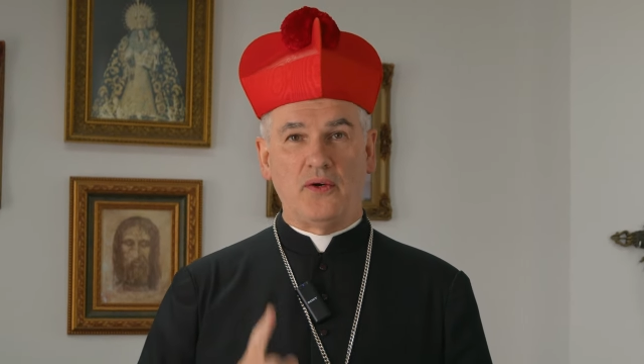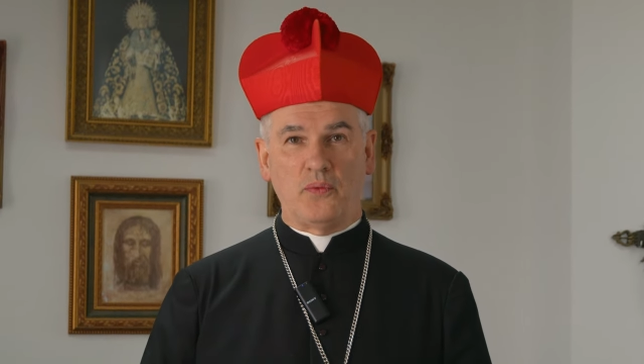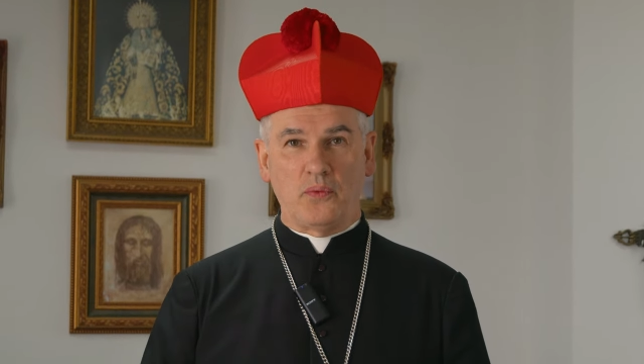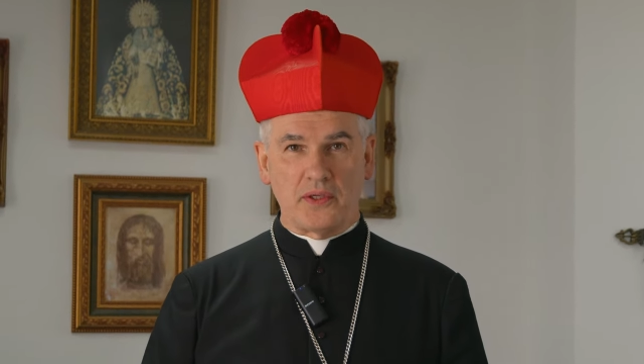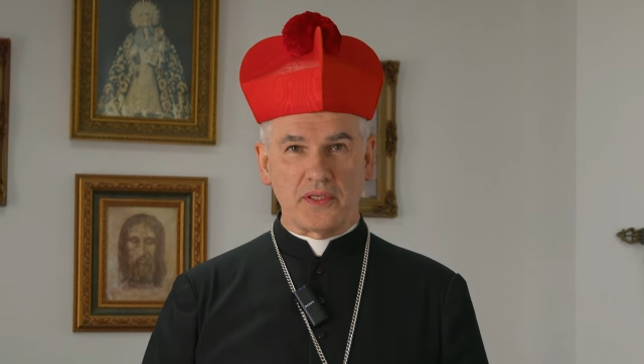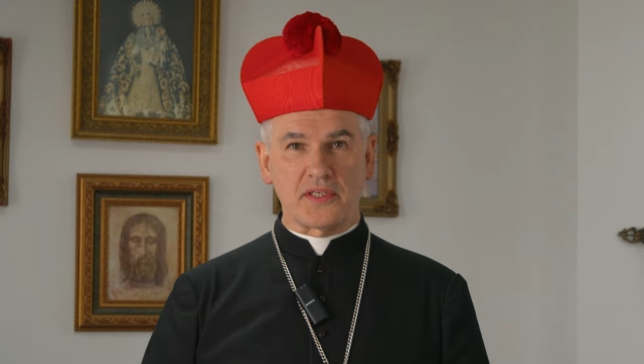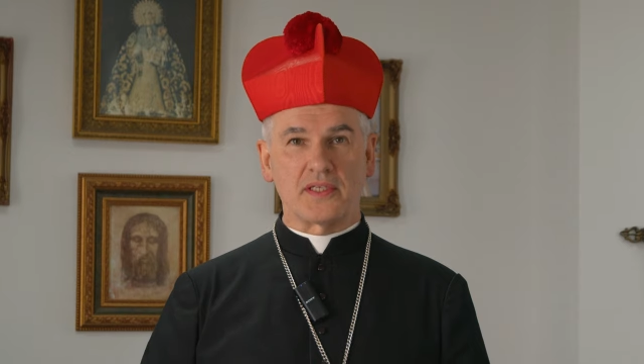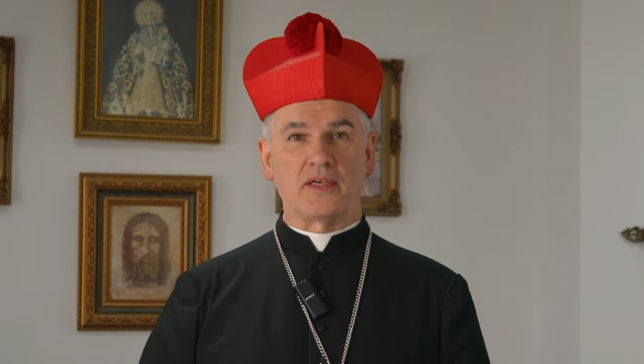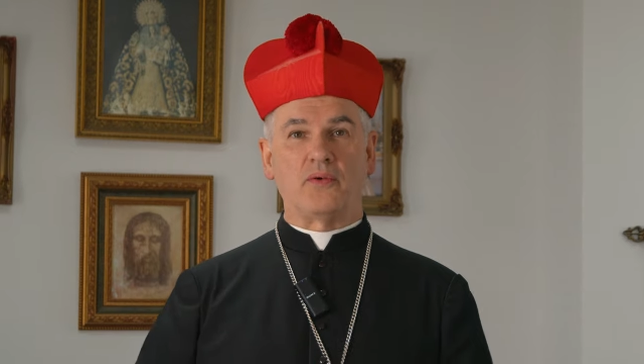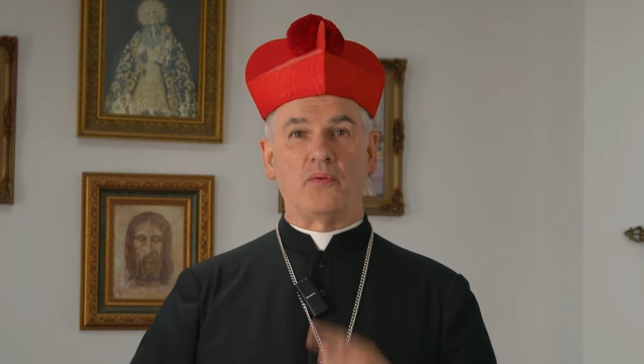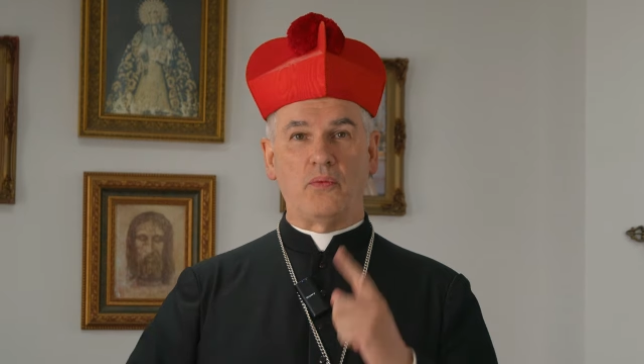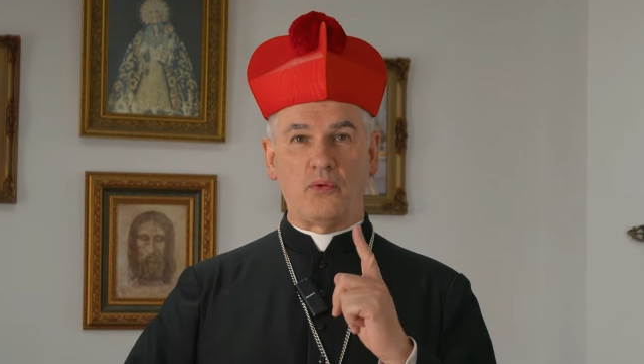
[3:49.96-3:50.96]
Once
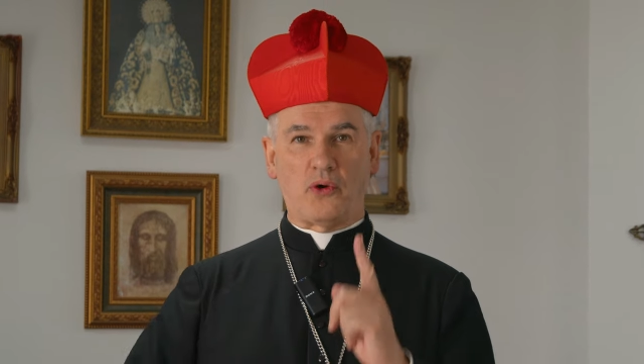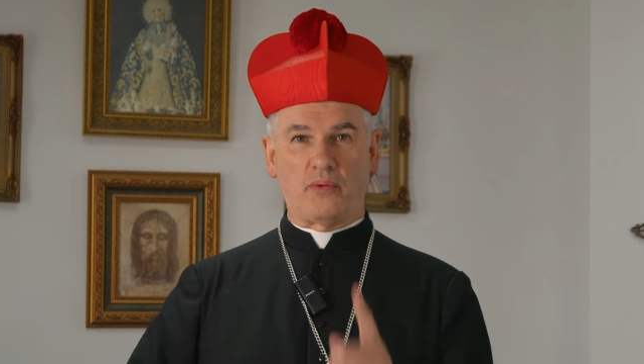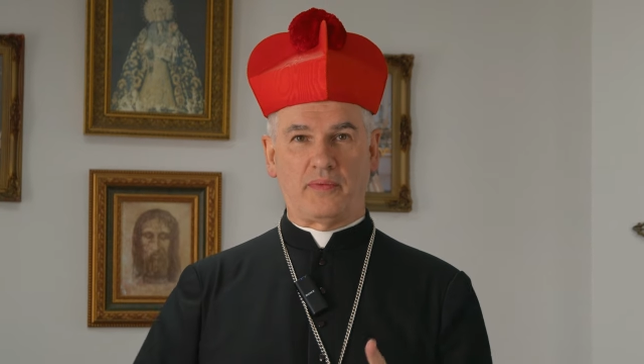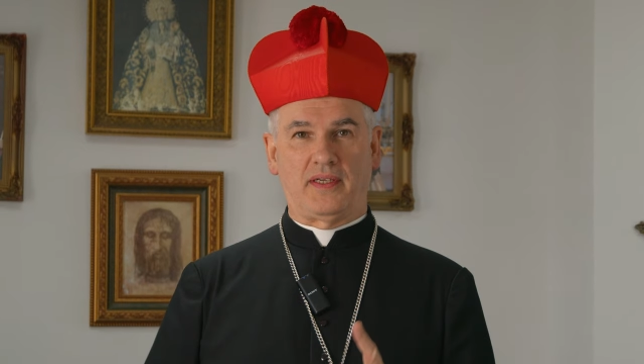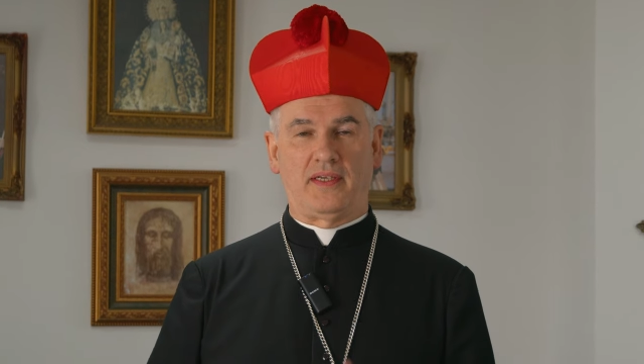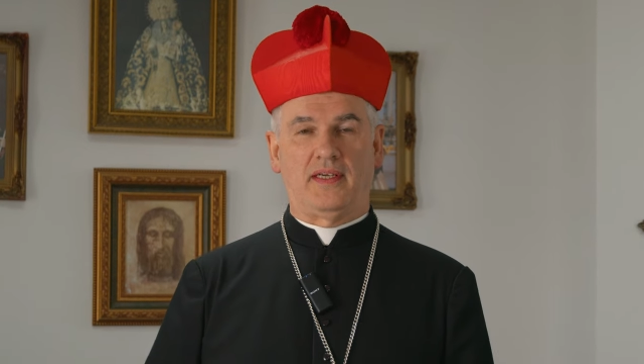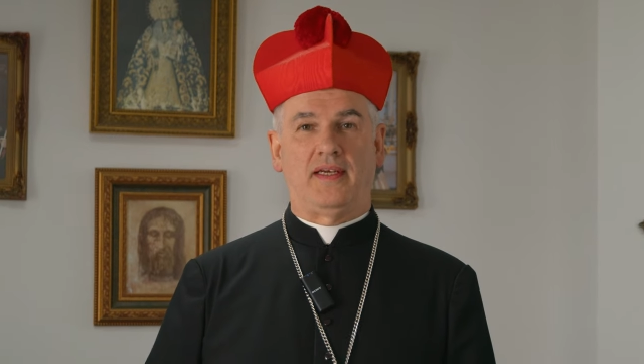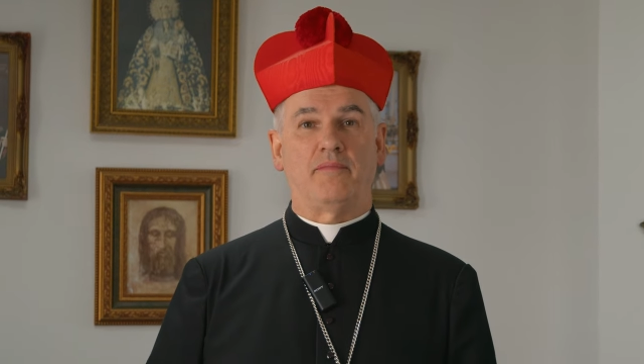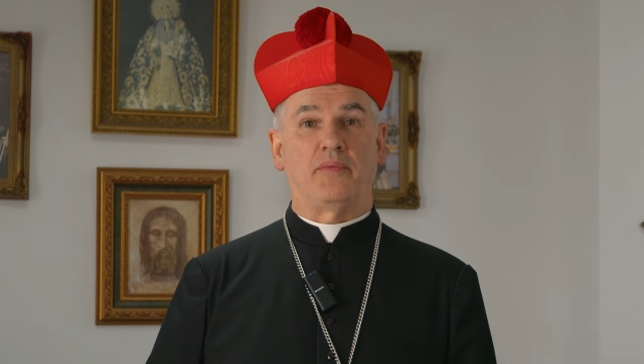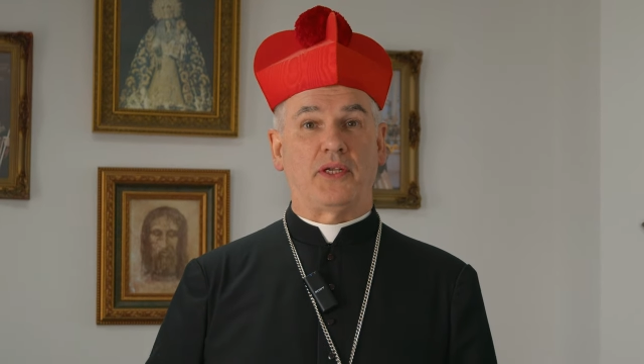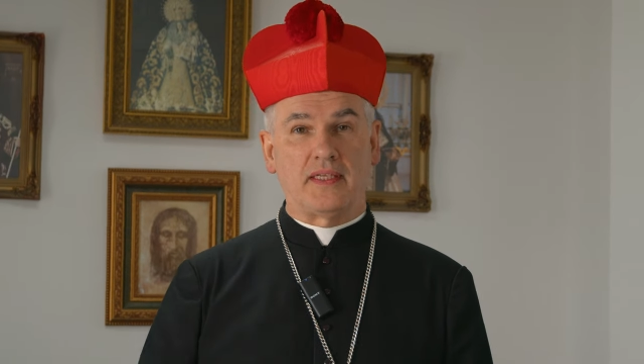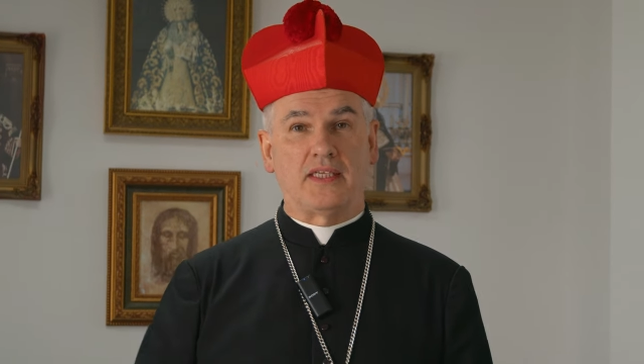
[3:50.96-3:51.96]
Roman,
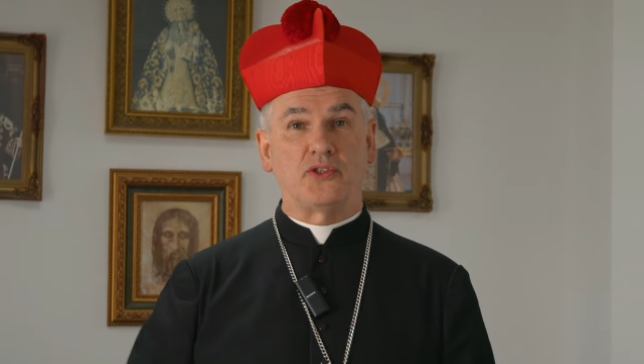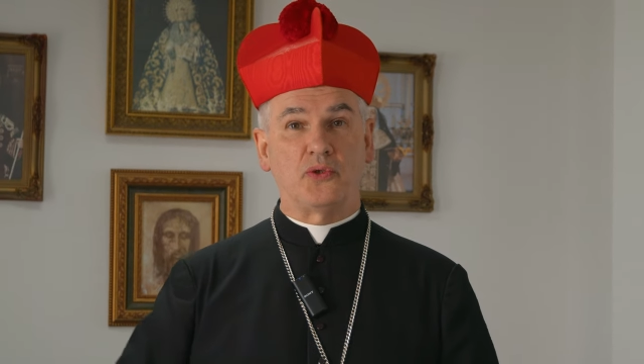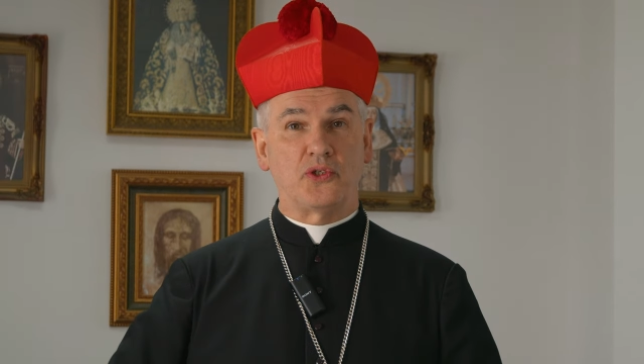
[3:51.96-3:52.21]
but the true